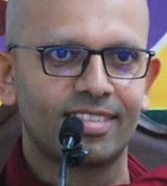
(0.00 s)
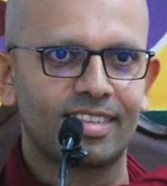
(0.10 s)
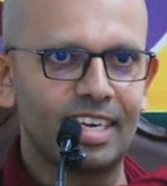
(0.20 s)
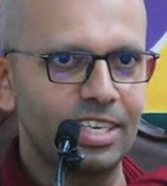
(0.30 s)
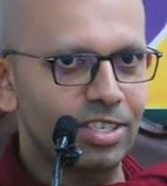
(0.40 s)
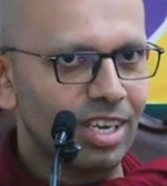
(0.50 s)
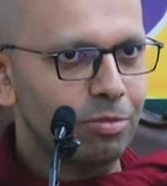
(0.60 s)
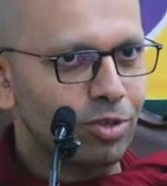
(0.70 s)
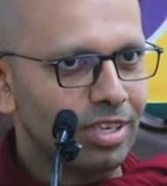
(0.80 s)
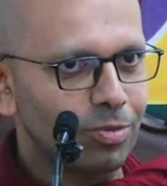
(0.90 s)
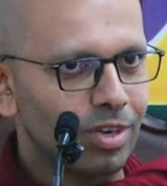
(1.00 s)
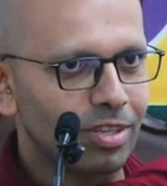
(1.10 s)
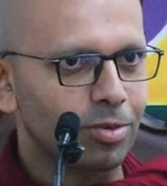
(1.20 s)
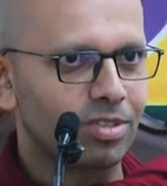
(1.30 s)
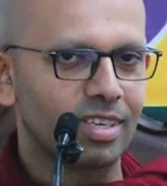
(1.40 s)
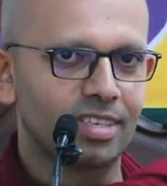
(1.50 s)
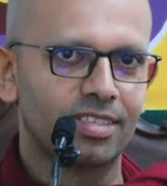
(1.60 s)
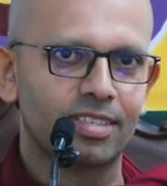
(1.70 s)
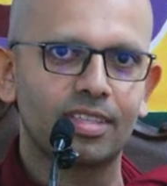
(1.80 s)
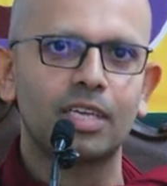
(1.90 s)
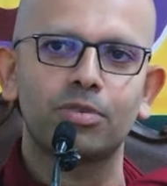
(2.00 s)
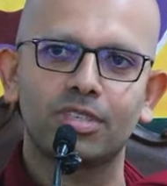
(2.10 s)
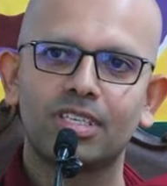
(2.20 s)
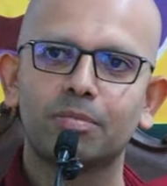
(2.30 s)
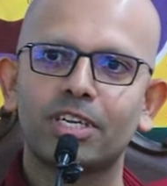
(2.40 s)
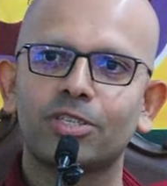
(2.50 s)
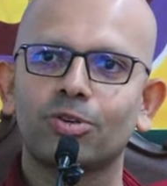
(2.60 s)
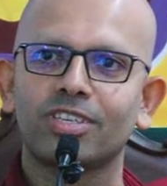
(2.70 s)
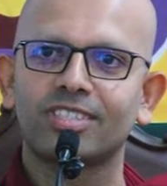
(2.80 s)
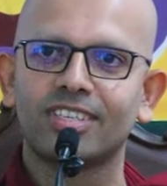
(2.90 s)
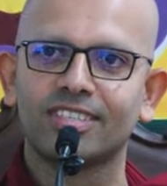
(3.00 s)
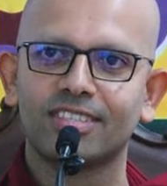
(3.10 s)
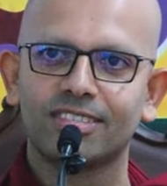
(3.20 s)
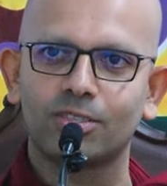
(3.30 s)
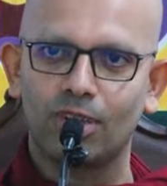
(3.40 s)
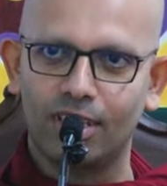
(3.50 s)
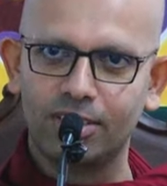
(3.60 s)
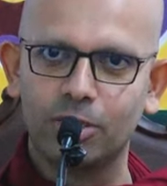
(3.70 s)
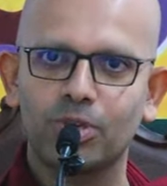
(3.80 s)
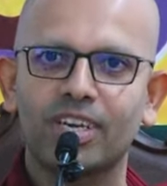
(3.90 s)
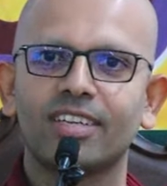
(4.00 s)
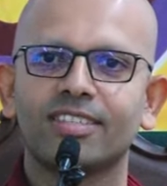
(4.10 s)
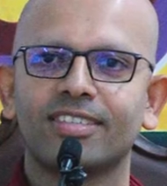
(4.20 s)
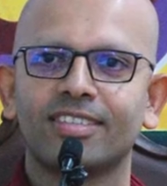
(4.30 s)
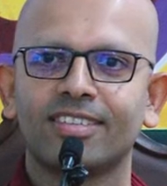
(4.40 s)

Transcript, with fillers: each time you did one of those deeds, that was a demeritorious deed. So I ask you again